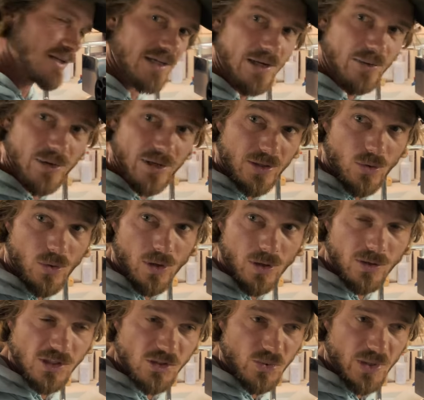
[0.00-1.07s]
to get rid of the oil
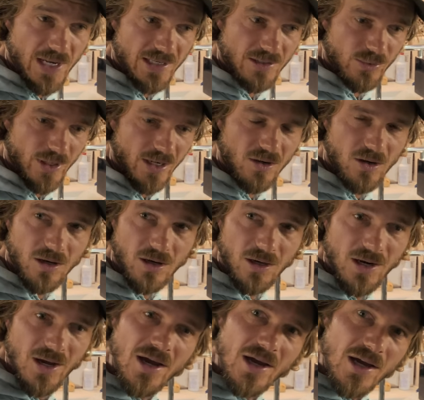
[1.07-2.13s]
because we had to rent a
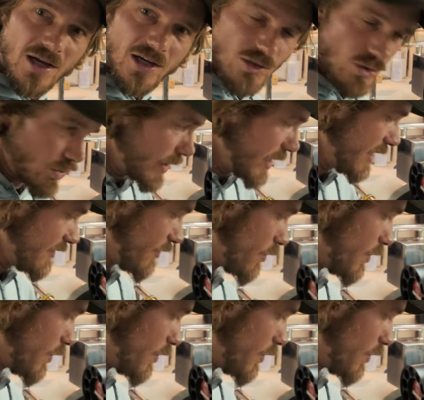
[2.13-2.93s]
car because we're waiting for